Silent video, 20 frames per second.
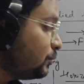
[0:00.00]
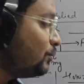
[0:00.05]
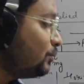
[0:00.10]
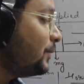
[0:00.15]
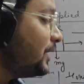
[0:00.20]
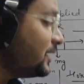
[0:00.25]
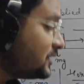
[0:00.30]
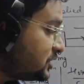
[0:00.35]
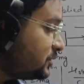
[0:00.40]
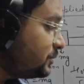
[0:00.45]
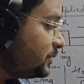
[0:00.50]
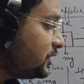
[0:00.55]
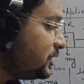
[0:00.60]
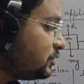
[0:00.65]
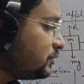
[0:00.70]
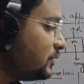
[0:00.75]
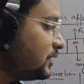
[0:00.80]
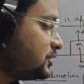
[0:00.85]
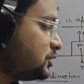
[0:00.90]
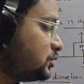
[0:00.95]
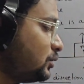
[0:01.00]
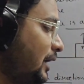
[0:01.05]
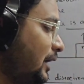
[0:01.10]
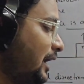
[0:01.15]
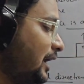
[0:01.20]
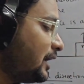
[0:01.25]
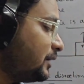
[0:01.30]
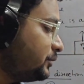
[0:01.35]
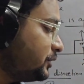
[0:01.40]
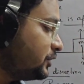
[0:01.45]
Must be equals to
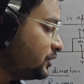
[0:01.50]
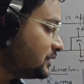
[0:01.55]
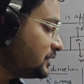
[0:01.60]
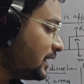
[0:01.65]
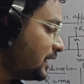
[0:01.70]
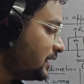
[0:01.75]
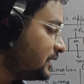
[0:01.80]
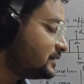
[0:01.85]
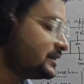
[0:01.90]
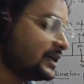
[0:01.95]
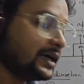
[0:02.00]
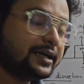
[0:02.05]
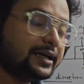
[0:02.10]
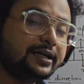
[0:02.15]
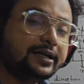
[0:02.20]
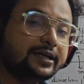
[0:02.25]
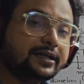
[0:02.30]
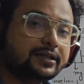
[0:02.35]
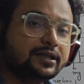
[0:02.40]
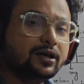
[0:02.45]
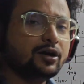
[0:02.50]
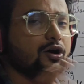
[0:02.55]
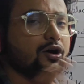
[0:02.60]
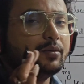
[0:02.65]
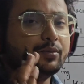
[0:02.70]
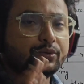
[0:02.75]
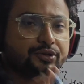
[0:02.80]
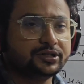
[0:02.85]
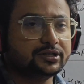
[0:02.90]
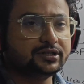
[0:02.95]
R, because R is acting in the
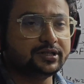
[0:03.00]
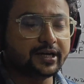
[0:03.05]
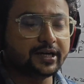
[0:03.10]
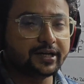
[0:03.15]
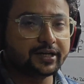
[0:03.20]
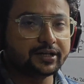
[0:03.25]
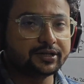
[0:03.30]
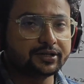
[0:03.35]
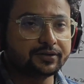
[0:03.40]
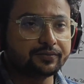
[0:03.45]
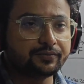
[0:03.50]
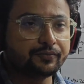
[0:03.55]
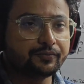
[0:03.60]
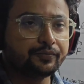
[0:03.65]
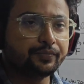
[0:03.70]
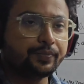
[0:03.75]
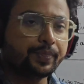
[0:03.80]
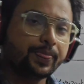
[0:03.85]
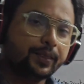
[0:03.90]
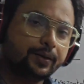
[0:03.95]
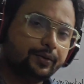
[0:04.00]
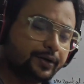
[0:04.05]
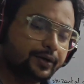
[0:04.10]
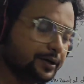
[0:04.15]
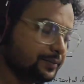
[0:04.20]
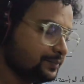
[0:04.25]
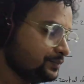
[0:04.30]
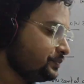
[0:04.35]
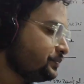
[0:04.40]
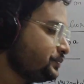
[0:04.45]
opposite direction.
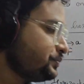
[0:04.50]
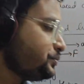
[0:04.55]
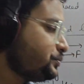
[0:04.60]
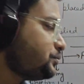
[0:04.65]
Okay?